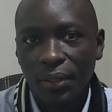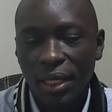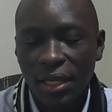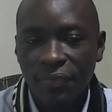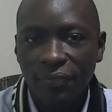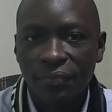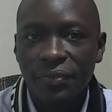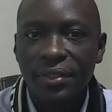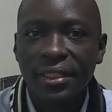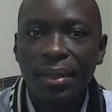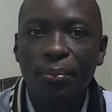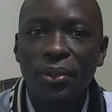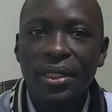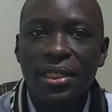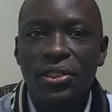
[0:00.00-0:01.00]
if
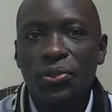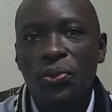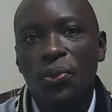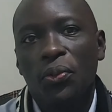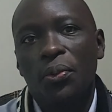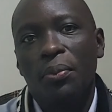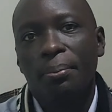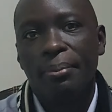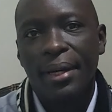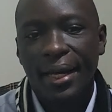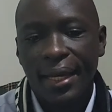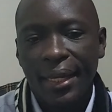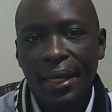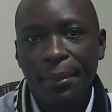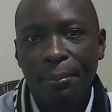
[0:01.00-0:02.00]
somebody is to
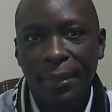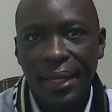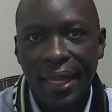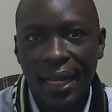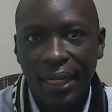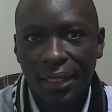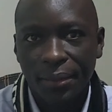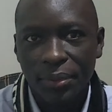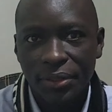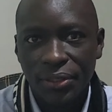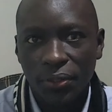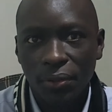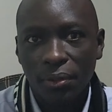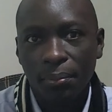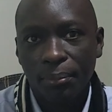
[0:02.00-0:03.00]
buy my
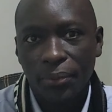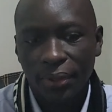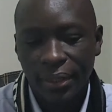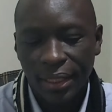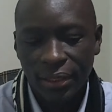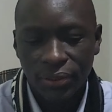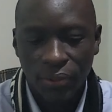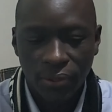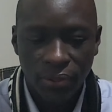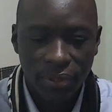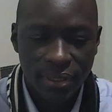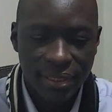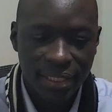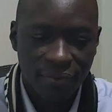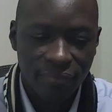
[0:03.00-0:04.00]
actual product
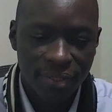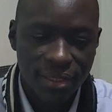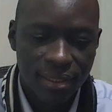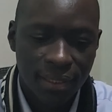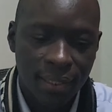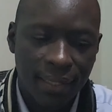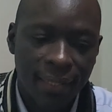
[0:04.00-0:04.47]
or service?